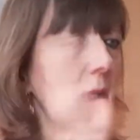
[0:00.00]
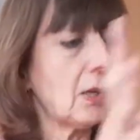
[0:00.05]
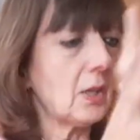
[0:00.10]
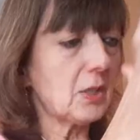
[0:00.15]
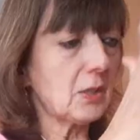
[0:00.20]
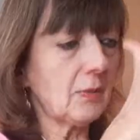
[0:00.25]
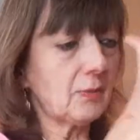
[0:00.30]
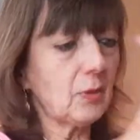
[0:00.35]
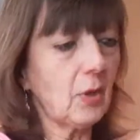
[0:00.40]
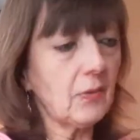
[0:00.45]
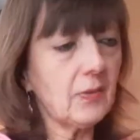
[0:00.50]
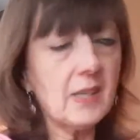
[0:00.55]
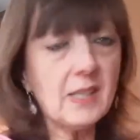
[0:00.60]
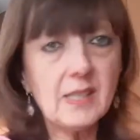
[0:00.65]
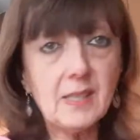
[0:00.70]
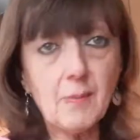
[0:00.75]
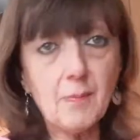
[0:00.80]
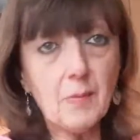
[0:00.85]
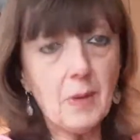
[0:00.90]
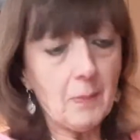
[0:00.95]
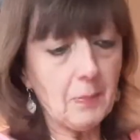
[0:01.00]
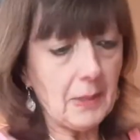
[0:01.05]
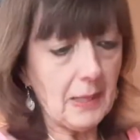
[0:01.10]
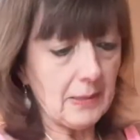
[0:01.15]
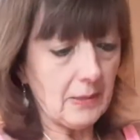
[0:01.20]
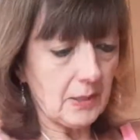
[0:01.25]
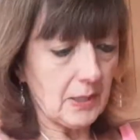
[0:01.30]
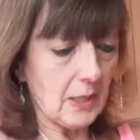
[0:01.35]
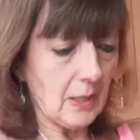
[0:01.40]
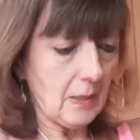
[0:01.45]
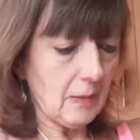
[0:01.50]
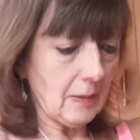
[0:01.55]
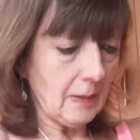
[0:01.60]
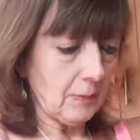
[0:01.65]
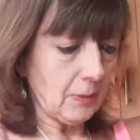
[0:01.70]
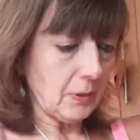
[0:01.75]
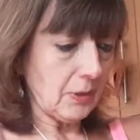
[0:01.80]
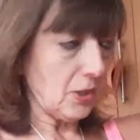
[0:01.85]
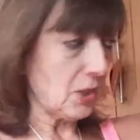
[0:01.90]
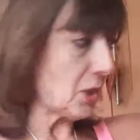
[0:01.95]
So I've got this in my blender. I'm
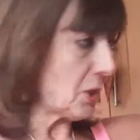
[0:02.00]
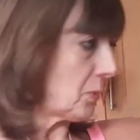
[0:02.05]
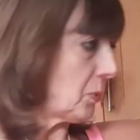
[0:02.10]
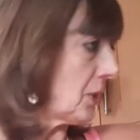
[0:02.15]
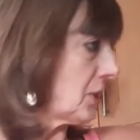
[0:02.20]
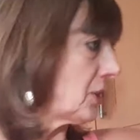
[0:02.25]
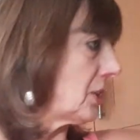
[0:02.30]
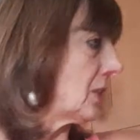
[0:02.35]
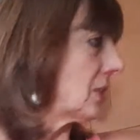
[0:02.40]
going to switch